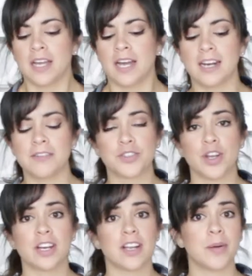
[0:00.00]
And I've
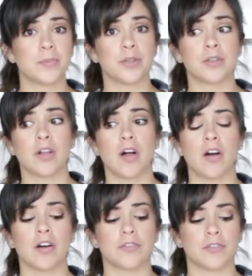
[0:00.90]
tried a couple
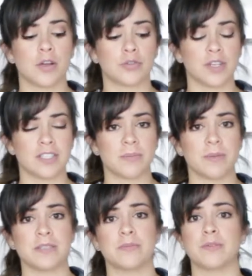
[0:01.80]
of
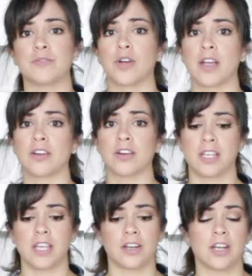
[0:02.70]
recipes before I
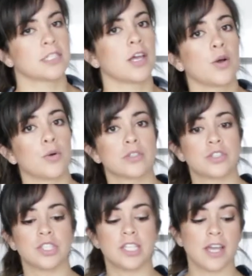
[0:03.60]
got here. So
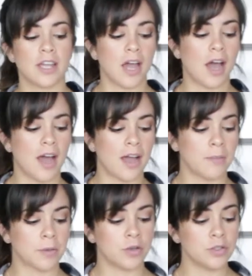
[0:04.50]
today
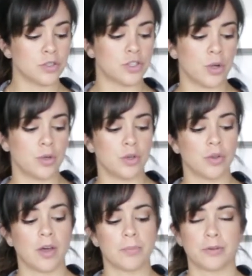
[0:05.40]
I'm going to show you
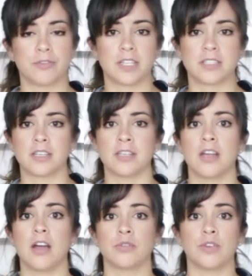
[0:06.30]
the perfected
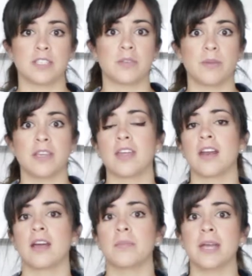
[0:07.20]
recipe that
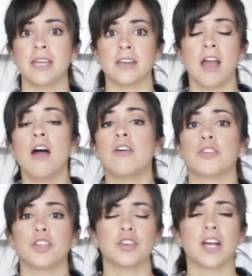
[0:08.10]
I made
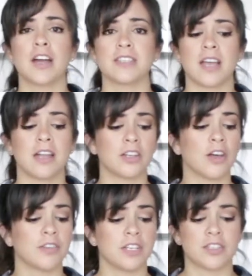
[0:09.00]
for you guys. I
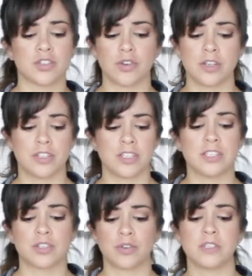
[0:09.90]
love it, it's crunchy,
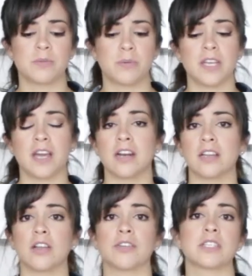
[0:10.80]
it's crispy, and I
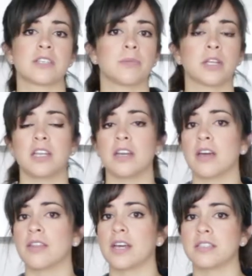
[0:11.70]
love the
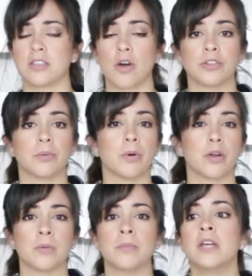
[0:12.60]
semolina that's on the
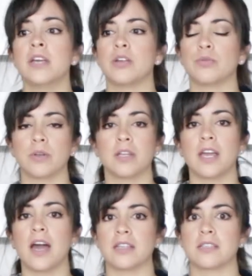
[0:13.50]
bottom. It
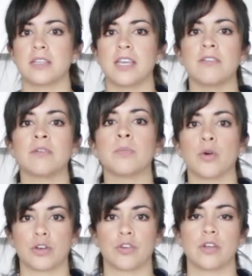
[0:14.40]
really adds even
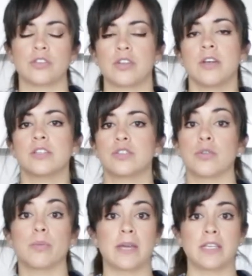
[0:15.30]
more crunch to
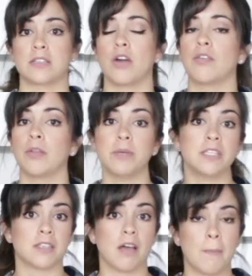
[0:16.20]
the base of the
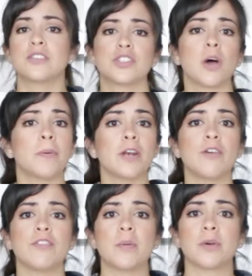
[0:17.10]
pizza. To top it
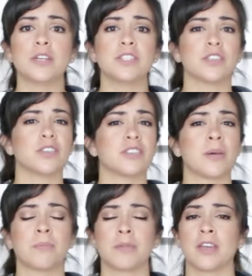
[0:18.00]
off, I'm going to do
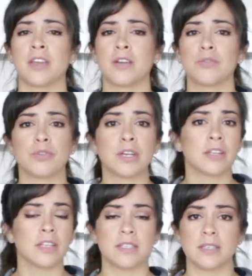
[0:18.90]
something
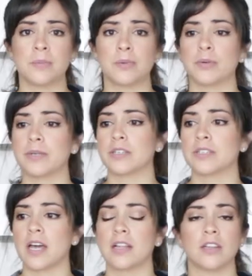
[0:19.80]
really simple
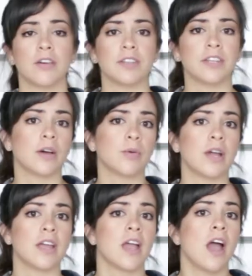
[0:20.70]
because I love it that
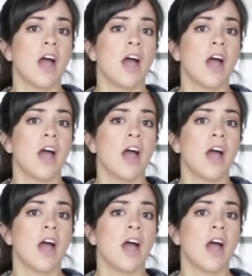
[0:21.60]
way.